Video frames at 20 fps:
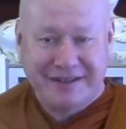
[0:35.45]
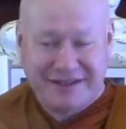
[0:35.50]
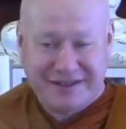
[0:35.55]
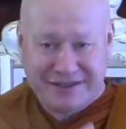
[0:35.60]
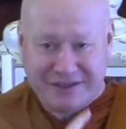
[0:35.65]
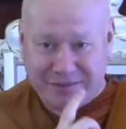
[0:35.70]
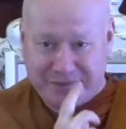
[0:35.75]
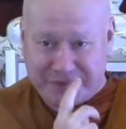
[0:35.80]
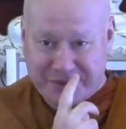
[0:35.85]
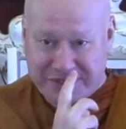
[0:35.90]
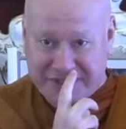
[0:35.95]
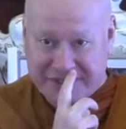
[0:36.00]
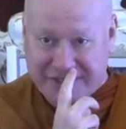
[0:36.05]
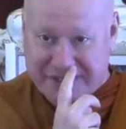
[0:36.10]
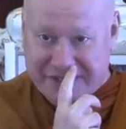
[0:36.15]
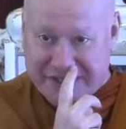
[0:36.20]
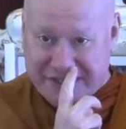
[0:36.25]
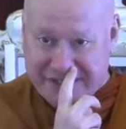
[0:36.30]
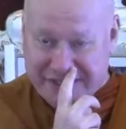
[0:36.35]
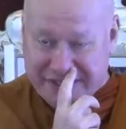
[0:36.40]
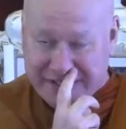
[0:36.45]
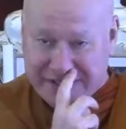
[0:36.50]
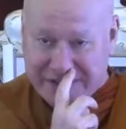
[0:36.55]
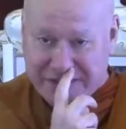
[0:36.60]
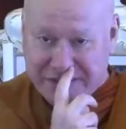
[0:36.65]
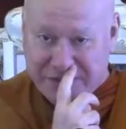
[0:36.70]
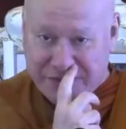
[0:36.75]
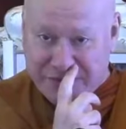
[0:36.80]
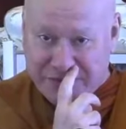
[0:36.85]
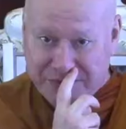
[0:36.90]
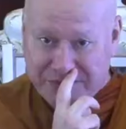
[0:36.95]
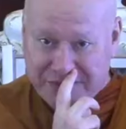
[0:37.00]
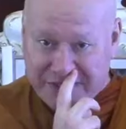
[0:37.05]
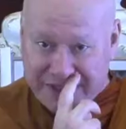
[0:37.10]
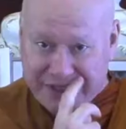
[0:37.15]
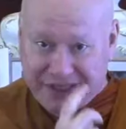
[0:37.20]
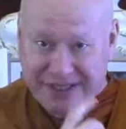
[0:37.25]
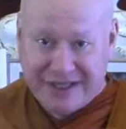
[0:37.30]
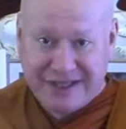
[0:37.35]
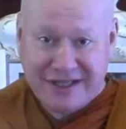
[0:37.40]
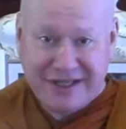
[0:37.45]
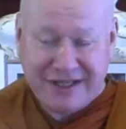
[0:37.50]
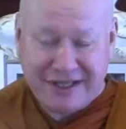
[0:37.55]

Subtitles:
So particularly to the,